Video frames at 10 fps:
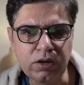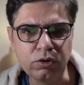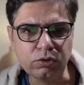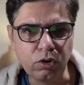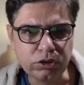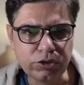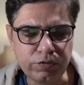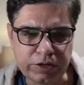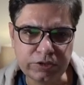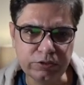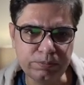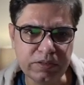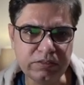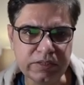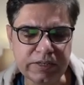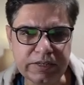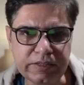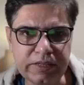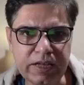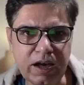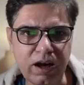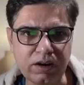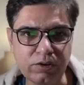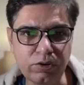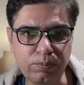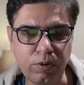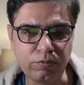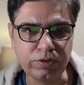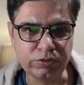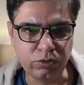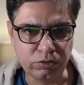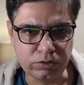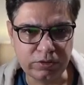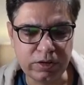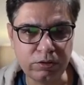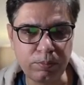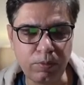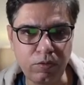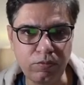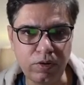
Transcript: Now, torch infections, basically, they are a group of disorders. They're a group of